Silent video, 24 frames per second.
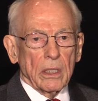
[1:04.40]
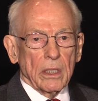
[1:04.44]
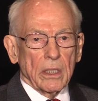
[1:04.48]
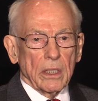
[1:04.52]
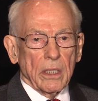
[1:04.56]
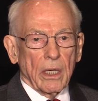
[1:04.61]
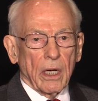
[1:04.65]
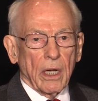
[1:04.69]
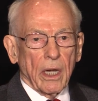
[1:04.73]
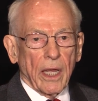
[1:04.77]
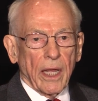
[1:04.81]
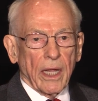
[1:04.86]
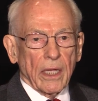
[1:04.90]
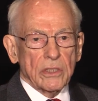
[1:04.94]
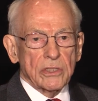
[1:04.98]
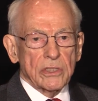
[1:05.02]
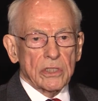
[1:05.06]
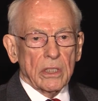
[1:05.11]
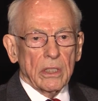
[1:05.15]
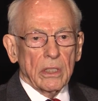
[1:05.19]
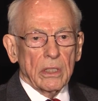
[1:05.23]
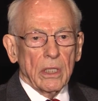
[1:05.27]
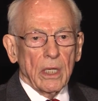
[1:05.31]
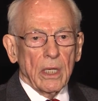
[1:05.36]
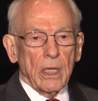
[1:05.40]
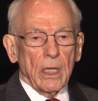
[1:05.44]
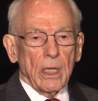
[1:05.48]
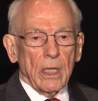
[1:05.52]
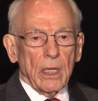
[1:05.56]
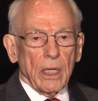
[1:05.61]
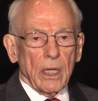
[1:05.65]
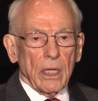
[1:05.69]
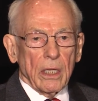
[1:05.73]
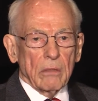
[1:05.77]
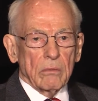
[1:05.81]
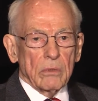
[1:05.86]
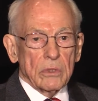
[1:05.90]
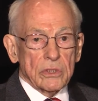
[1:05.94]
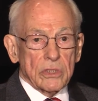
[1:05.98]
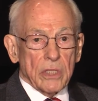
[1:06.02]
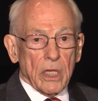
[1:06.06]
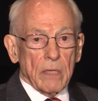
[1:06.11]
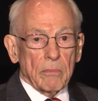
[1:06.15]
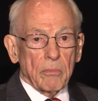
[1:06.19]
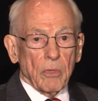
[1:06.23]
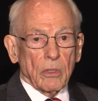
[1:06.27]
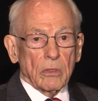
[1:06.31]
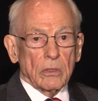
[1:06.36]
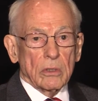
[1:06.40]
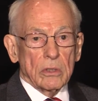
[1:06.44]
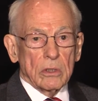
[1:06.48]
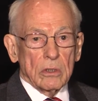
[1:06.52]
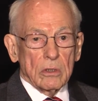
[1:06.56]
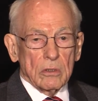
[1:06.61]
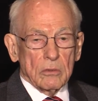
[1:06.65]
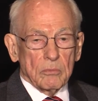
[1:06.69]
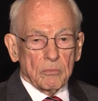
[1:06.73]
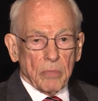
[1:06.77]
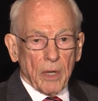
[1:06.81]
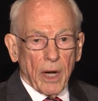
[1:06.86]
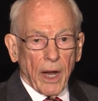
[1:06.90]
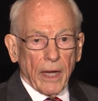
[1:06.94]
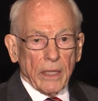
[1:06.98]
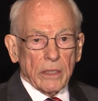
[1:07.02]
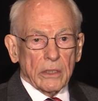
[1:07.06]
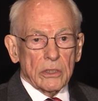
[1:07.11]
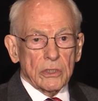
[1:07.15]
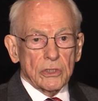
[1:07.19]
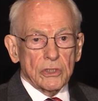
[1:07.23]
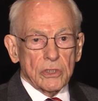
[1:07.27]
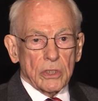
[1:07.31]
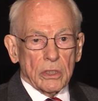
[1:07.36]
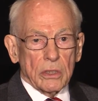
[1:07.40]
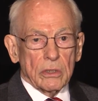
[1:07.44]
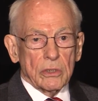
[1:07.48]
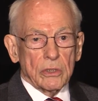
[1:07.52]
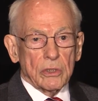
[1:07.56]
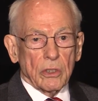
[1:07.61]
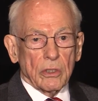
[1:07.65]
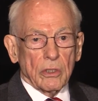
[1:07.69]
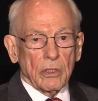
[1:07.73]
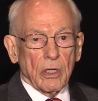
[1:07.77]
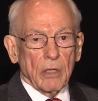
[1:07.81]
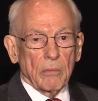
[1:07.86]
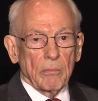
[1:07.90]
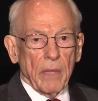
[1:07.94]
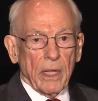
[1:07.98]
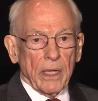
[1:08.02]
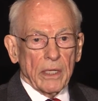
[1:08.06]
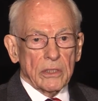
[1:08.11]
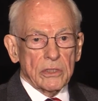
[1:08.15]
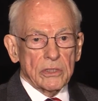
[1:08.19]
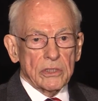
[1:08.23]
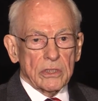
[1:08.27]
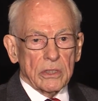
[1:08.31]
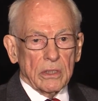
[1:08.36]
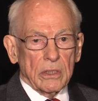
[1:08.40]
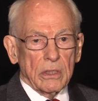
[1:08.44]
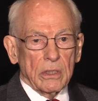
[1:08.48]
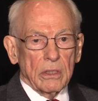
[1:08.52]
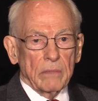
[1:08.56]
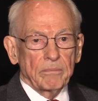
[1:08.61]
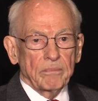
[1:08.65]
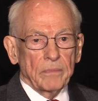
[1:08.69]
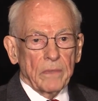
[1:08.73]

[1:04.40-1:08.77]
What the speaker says: in Alaska and was able to practice internal medicine.